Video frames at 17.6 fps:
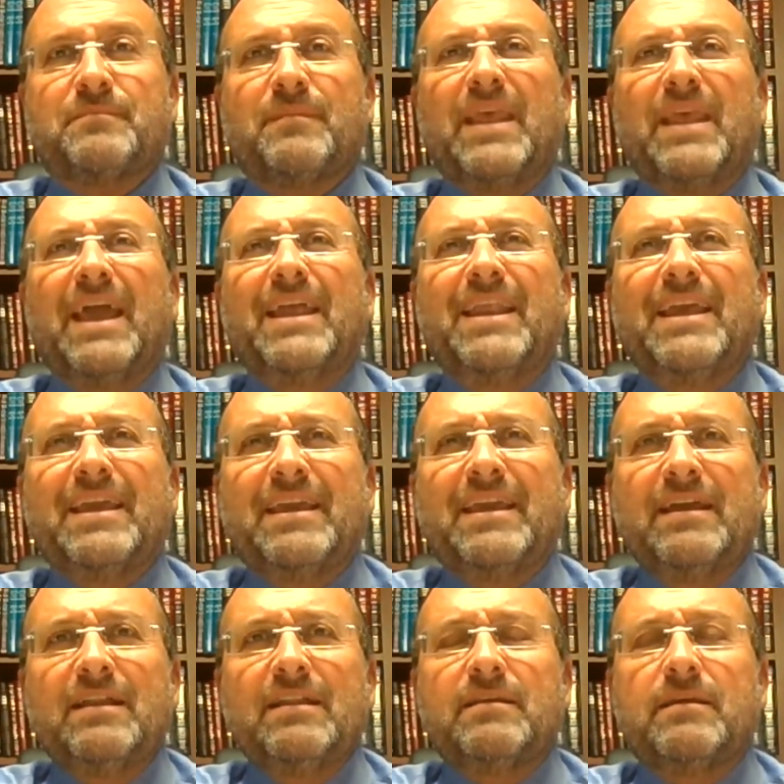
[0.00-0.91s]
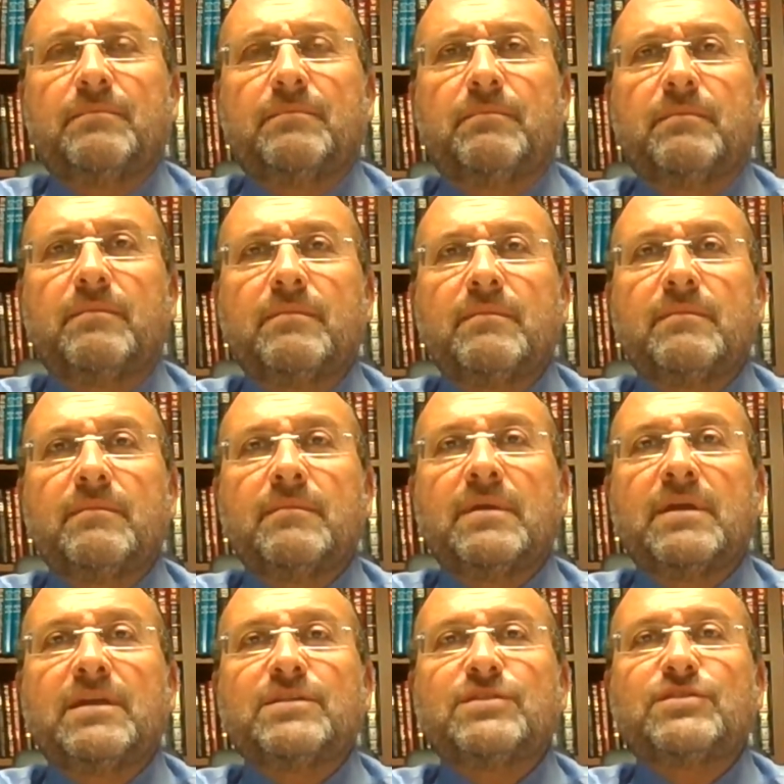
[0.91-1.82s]
And he killed him
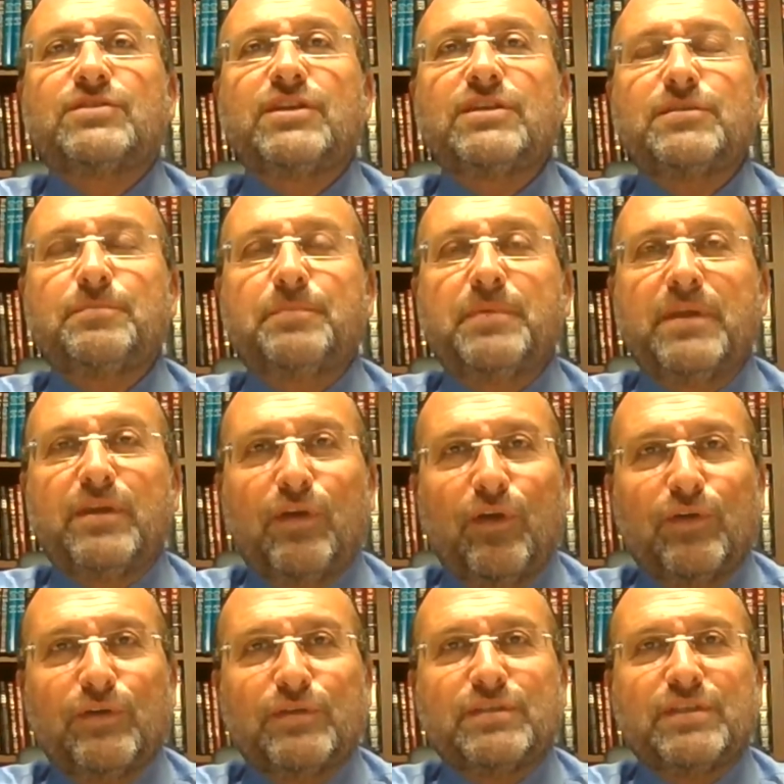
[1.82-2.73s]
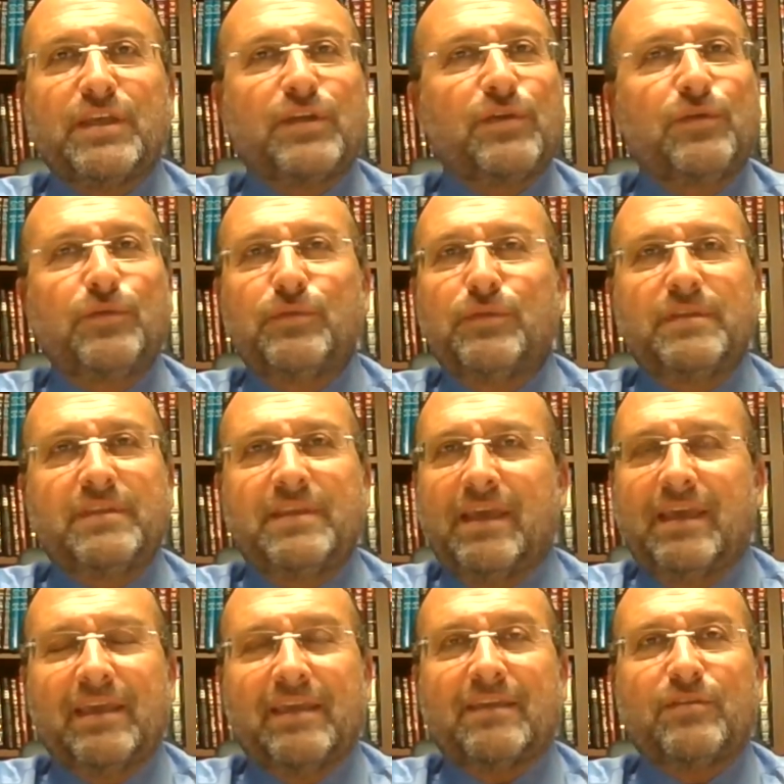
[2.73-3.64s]
just because he couldn't
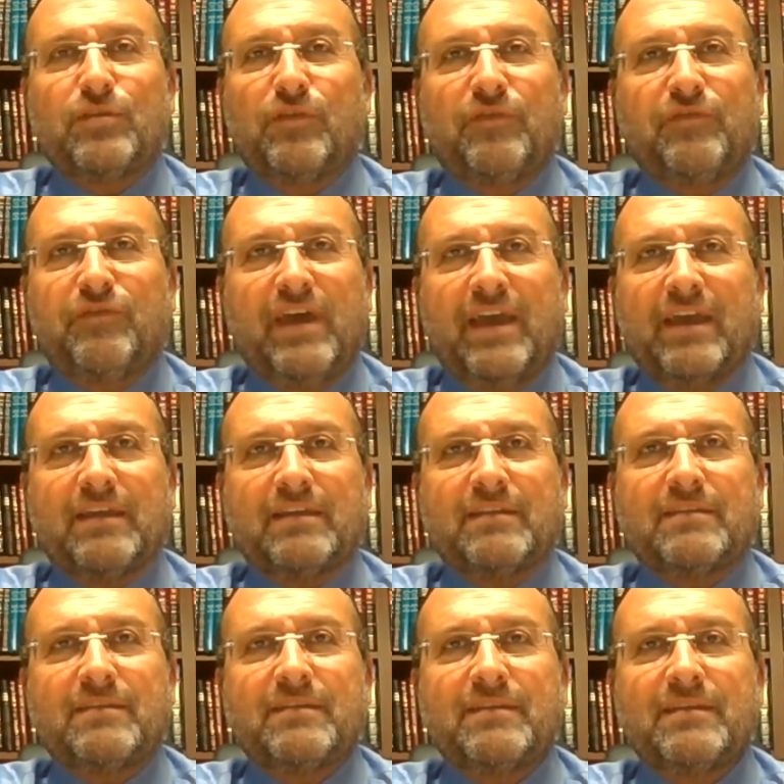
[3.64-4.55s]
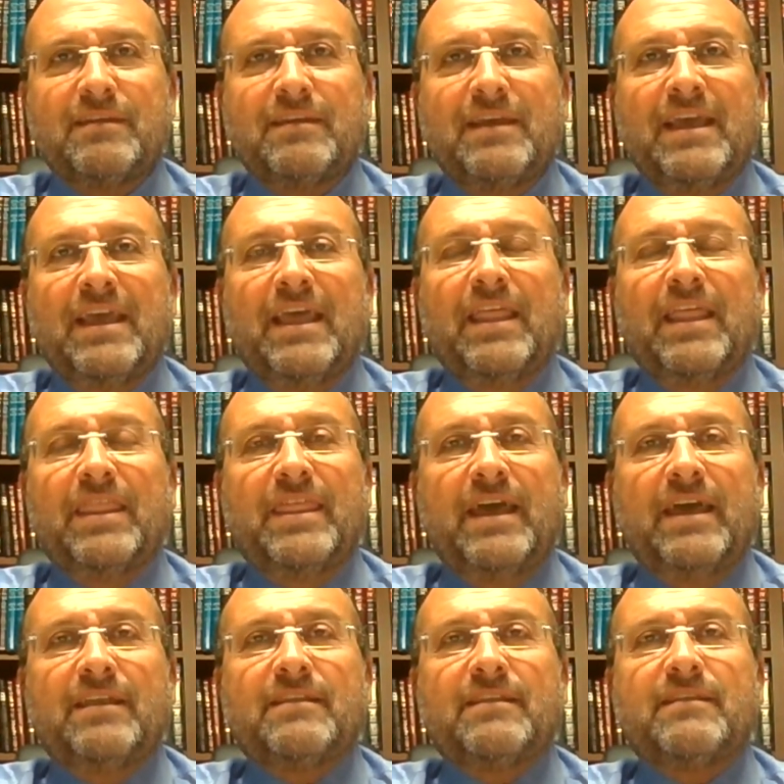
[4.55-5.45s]
take the fact
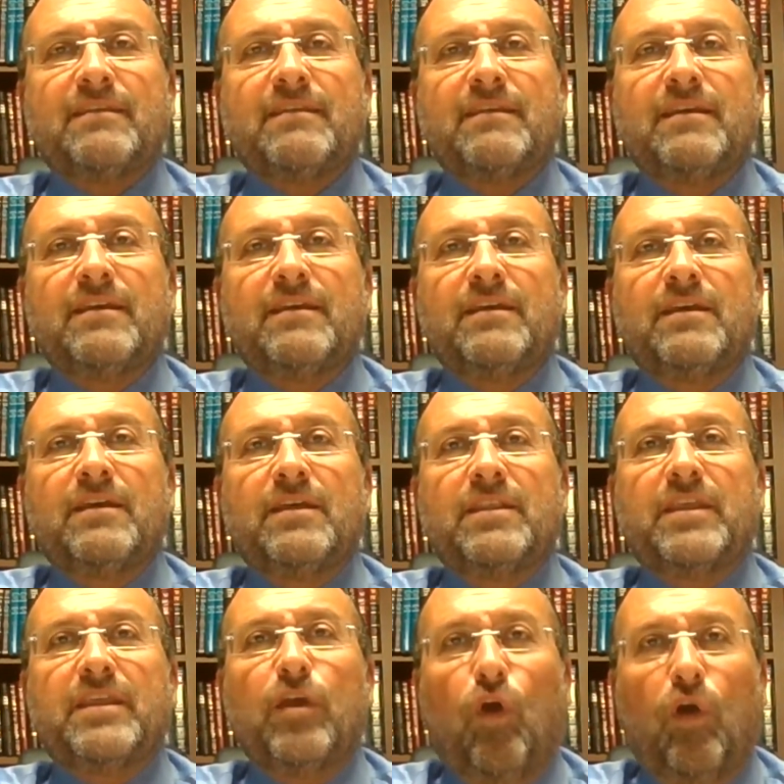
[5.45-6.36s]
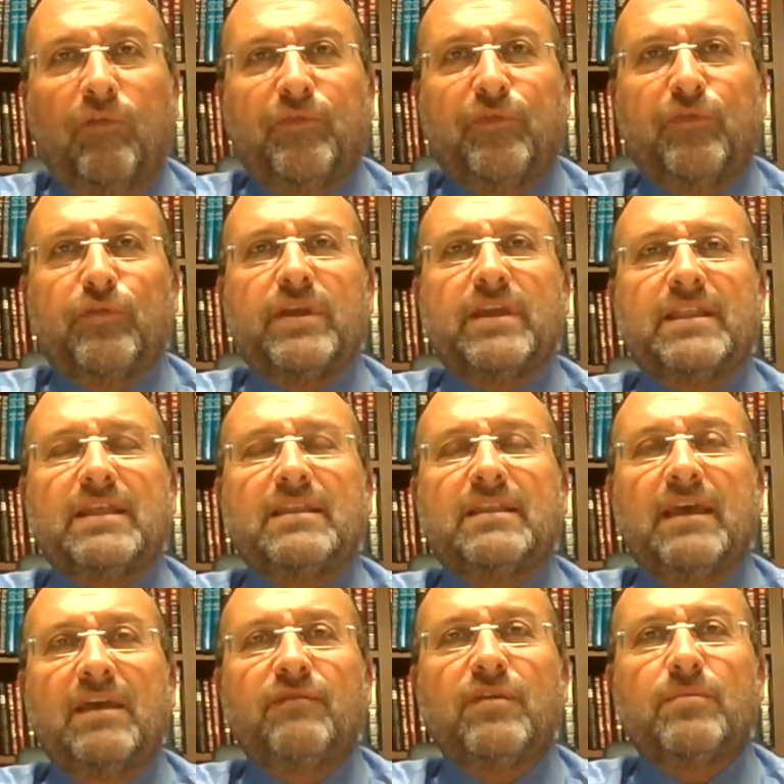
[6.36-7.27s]
that the offering that
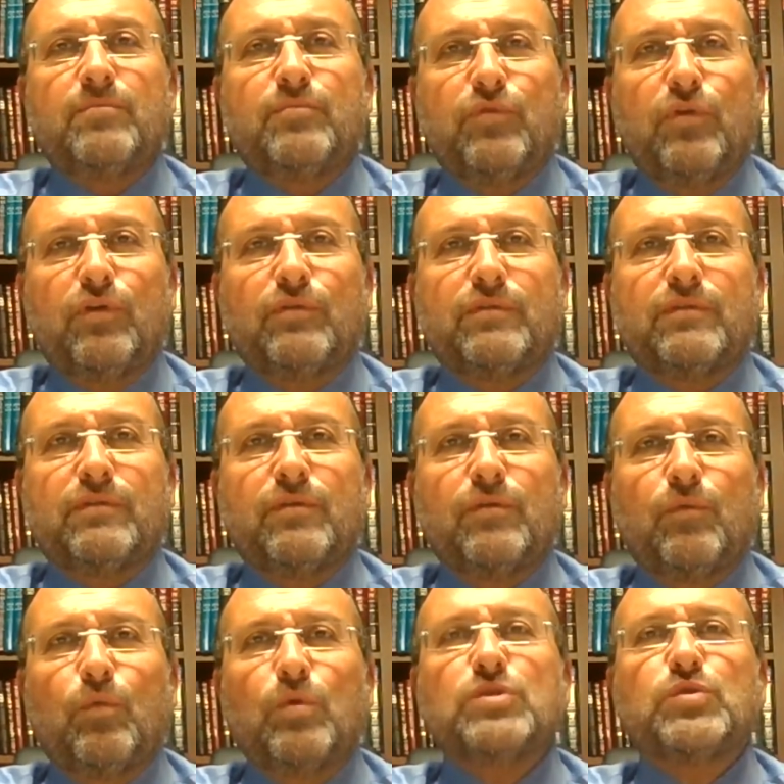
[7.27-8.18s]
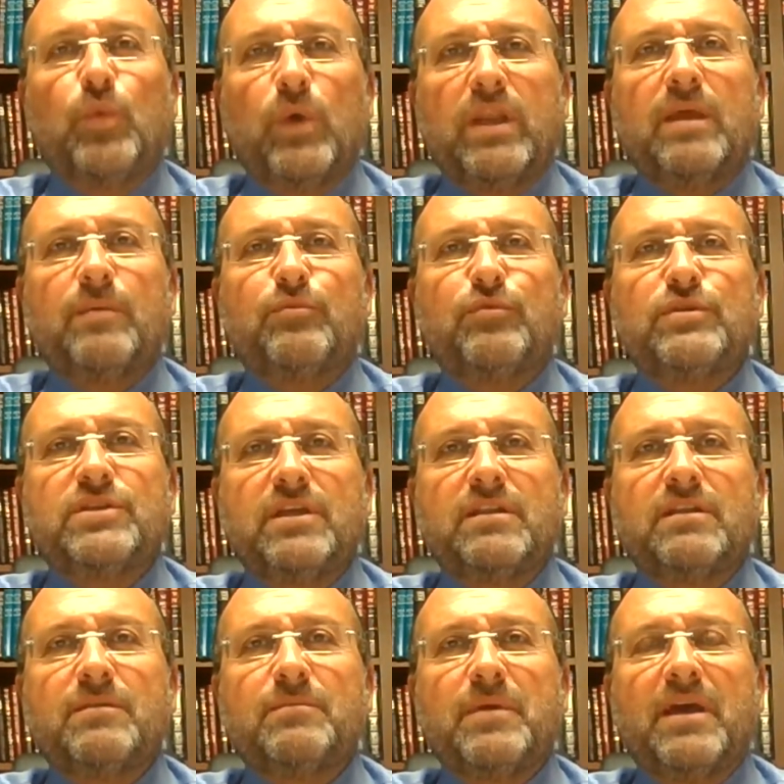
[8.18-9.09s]
Hevel brought was well
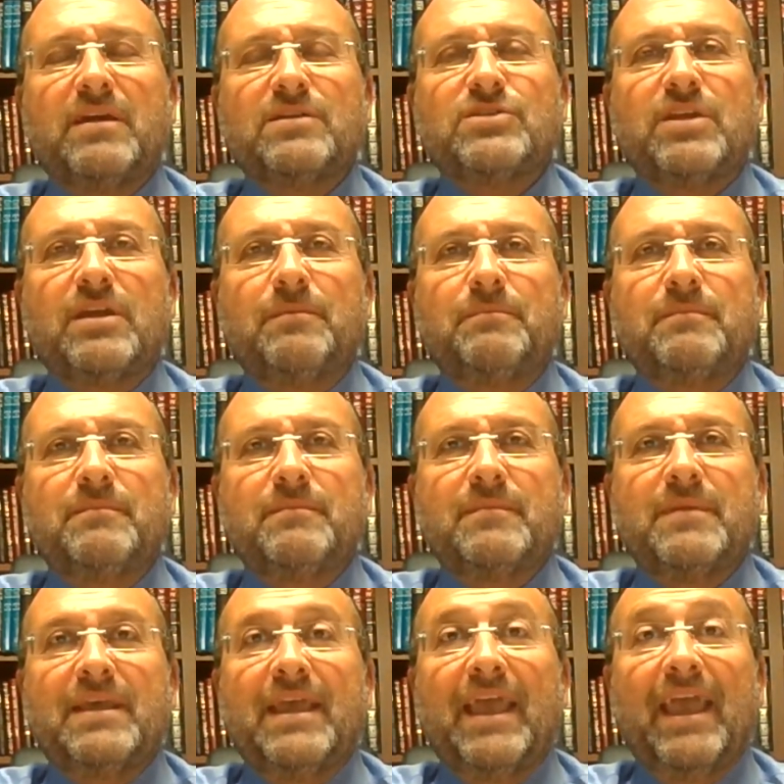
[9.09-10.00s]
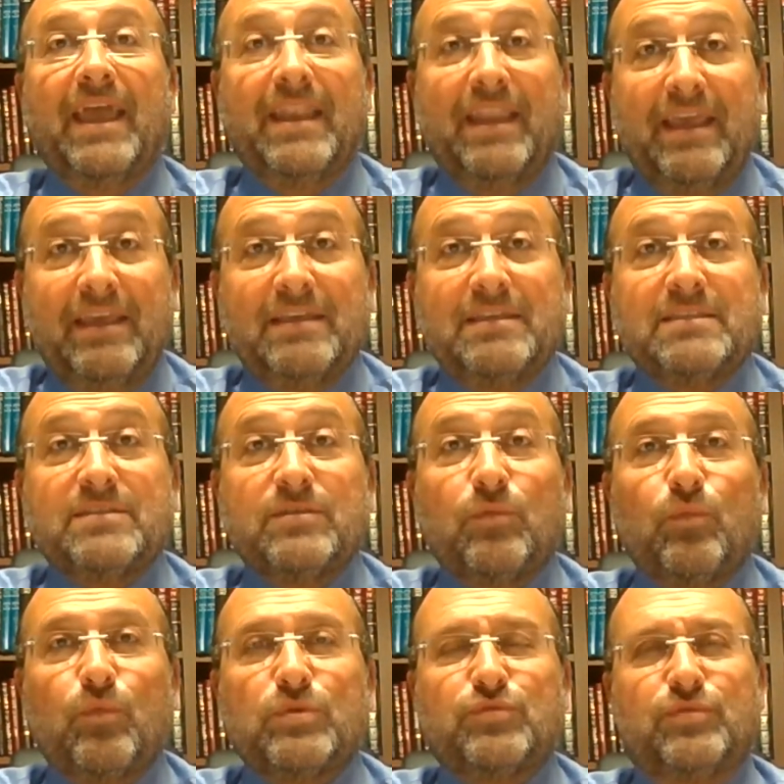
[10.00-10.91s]
appreciated by Hashem and his
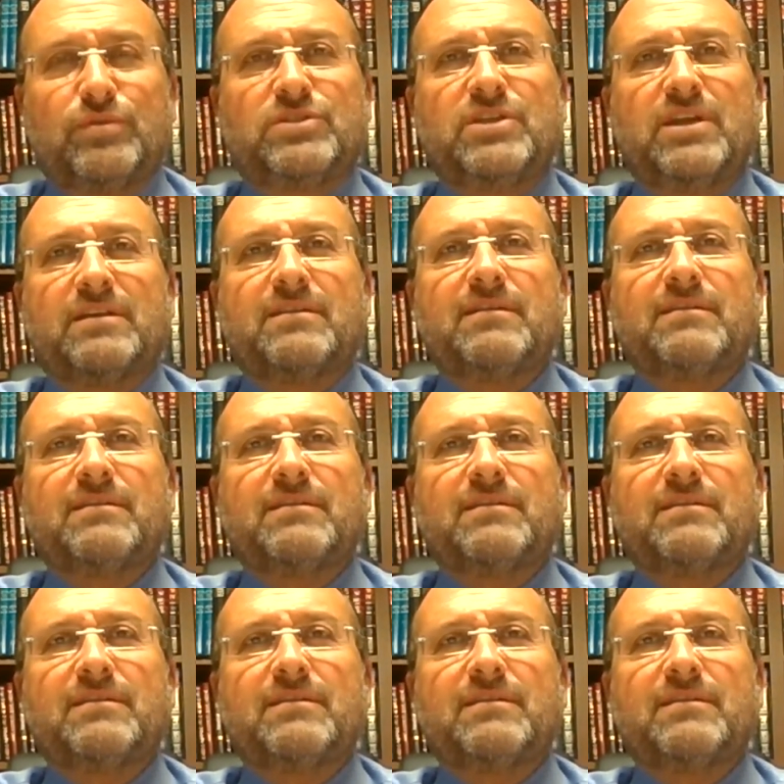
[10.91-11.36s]
was rejected.